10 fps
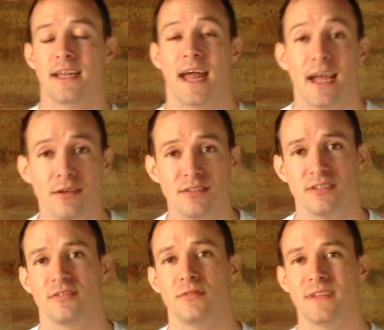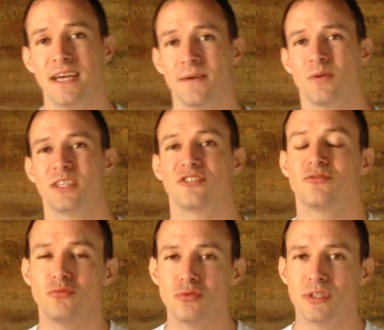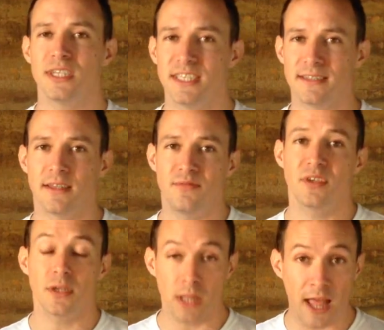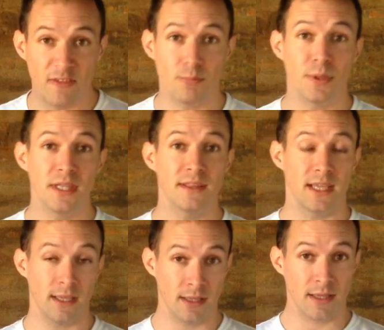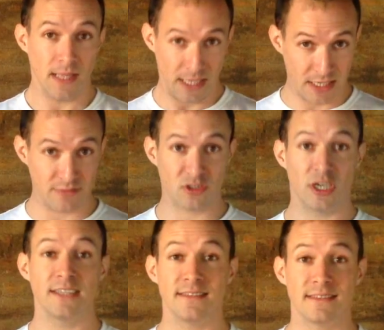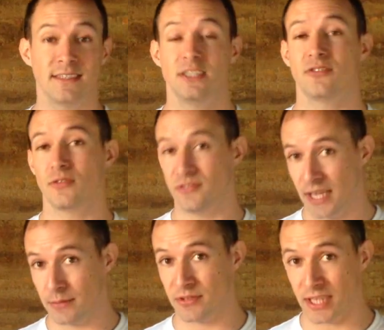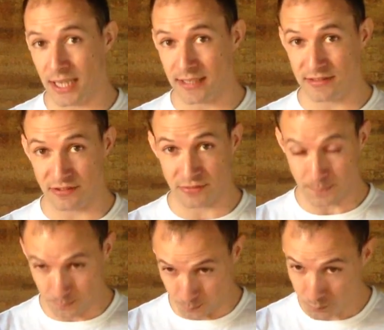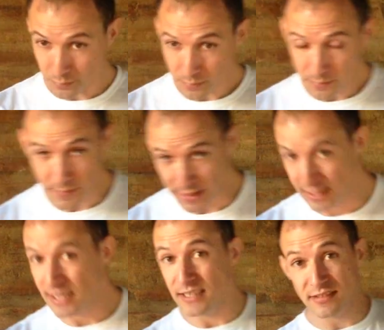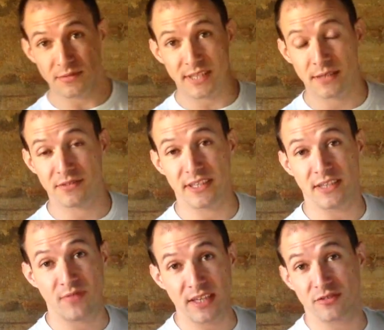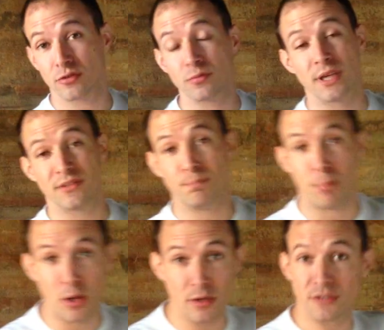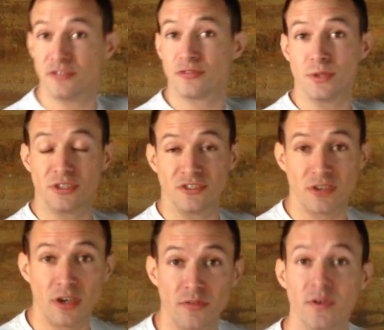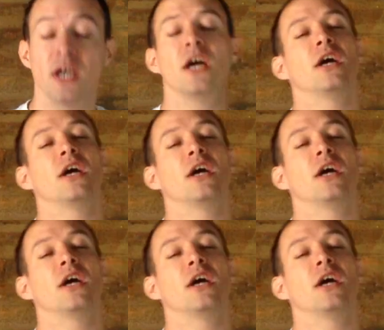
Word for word: And how do you do that? Well, it's really difficult. I've been there, and I've tried to teach those types of classes. Sometimes the advanced group gets bored and switches off.